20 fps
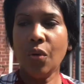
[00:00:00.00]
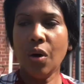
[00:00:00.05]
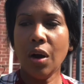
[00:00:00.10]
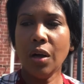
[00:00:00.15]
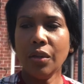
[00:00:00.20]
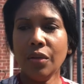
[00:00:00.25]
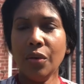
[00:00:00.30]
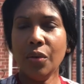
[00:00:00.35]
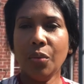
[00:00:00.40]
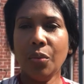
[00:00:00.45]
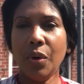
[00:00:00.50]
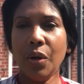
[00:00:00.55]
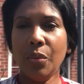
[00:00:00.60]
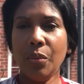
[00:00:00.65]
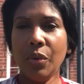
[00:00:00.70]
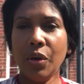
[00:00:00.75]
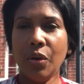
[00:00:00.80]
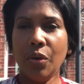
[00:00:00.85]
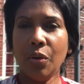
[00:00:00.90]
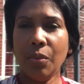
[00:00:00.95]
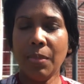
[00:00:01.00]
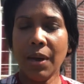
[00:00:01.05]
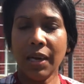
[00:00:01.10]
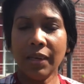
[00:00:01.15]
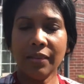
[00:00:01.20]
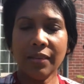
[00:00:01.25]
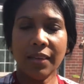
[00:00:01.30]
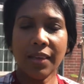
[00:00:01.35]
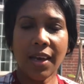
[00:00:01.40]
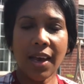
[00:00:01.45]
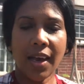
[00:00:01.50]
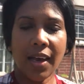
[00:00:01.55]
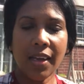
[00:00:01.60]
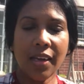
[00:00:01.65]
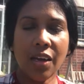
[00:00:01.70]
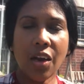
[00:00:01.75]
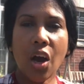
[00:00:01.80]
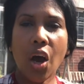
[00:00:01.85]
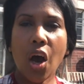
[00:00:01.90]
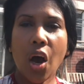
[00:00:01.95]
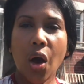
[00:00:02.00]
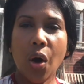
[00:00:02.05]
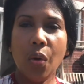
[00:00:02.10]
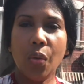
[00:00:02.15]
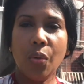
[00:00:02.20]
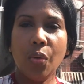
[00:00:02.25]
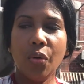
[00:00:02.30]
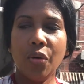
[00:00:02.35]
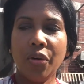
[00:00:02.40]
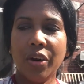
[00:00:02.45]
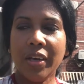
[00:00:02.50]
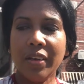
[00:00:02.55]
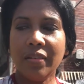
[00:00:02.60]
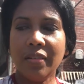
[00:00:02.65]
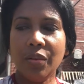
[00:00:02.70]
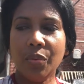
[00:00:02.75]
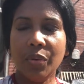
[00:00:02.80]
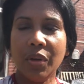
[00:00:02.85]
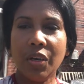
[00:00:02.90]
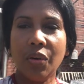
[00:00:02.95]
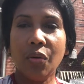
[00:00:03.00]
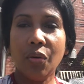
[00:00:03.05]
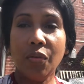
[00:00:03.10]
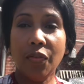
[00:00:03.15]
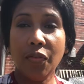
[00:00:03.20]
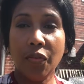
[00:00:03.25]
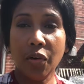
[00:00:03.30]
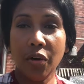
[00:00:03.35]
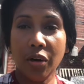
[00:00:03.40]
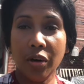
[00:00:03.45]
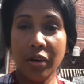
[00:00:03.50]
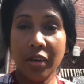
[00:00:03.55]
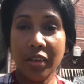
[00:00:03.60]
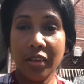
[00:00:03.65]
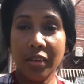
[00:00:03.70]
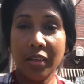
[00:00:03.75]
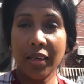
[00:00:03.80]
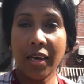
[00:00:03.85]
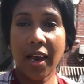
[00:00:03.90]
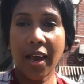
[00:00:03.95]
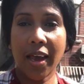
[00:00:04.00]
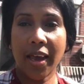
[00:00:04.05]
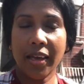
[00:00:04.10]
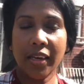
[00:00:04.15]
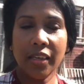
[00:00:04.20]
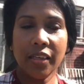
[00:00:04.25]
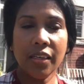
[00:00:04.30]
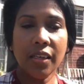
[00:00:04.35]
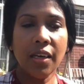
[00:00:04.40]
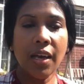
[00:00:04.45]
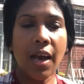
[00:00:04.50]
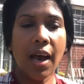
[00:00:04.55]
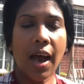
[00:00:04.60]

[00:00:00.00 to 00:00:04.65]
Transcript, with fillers: all know when we go back to Guyana how crazy we go for the Guyana